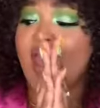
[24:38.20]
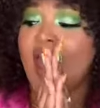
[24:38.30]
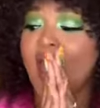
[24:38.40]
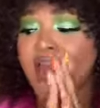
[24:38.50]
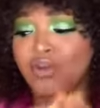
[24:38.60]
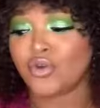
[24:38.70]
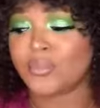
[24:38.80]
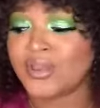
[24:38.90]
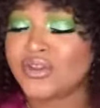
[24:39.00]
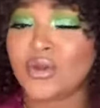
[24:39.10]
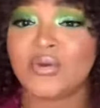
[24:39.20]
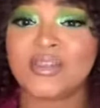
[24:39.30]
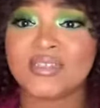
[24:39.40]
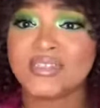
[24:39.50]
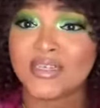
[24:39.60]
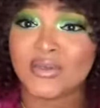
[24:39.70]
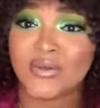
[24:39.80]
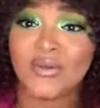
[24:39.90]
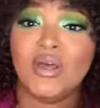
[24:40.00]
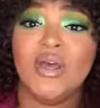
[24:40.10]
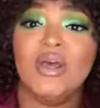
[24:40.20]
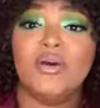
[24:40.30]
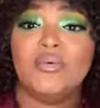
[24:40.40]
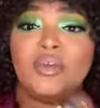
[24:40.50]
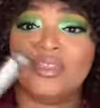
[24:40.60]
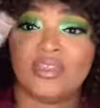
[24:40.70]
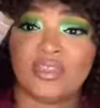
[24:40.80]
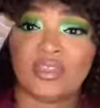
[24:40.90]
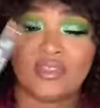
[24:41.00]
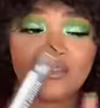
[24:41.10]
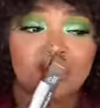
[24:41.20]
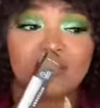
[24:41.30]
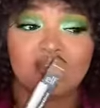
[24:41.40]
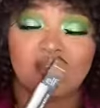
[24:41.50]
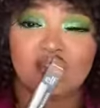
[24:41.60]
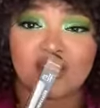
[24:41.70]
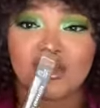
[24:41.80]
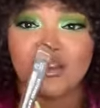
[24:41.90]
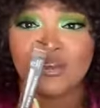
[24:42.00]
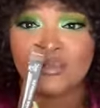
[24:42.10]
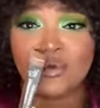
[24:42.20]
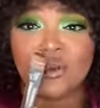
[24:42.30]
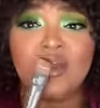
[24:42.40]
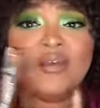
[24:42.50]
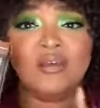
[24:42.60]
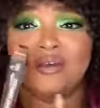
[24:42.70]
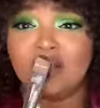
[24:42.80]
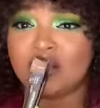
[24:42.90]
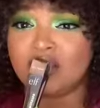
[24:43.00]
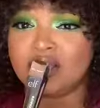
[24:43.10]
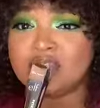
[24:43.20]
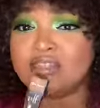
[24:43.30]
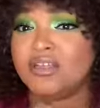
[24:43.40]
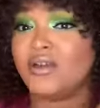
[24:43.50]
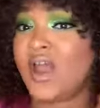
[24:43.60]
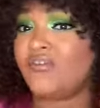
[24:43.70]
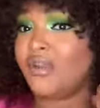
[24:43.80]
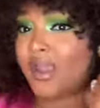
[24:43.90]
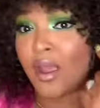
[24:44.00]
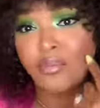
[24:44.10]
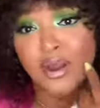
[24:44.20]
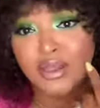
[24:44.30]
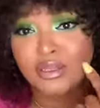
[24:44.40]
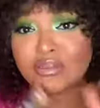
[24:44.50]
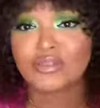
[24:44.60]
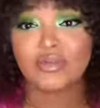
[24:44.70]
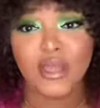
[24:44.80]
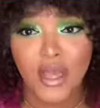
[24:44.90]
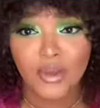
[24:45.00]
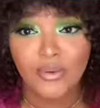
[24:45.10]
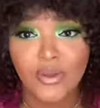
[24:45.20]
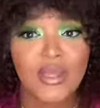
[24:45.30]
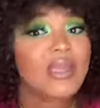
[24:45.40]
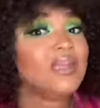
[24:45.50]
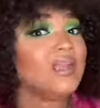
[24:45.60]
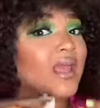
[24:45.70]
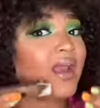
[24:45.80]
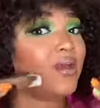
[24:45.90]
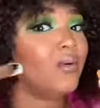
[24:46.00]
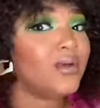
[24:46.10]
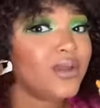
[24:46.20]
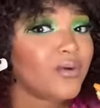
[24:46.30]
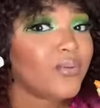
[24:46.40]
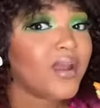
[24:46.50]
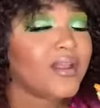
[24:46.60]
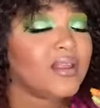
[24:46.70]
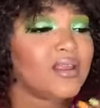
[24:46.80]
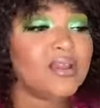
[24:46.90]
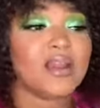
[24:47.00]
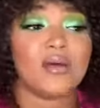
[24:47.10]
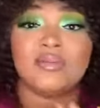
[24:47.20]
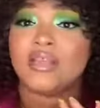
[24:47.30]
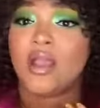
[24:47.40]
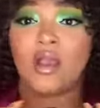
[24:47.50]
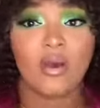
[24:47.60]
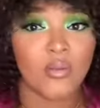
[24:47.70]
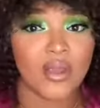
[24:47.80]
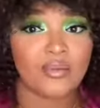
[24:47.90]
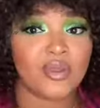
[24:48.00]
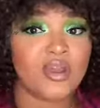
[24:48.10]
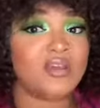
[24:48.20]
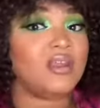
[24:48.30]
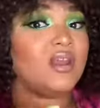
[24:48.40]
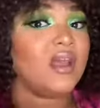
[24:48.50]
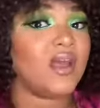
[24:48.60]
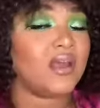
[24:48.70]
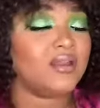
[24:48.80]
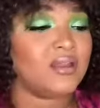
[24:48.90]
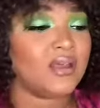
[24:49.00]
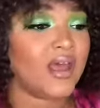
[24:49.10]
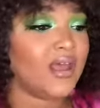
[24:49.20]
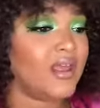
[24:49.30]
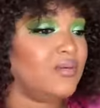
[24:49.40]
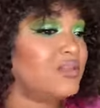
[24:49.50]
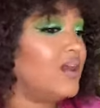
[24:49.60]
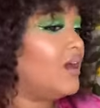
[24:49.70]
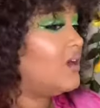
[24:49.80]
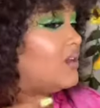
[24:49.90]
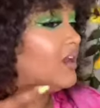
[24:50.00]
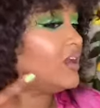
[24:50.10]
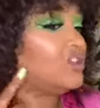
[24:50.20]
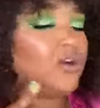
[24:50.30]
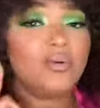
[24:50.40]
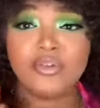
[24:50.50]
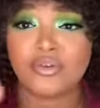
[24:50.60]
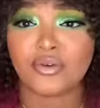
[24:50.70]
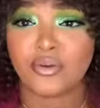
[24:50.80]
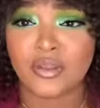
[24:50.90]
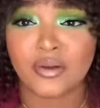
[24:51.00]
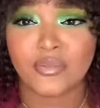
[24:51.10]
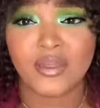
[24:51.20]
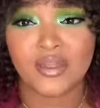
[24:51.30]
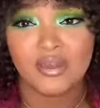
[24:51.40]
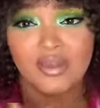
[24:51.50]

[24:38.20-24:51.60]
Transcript: I normally don't conceal with the deeper concealer. I feel like I brought it a little too low. Then I had to go in and correct it. And I was like, oh, wait a minute. Then it was kind of like showing through a little bit.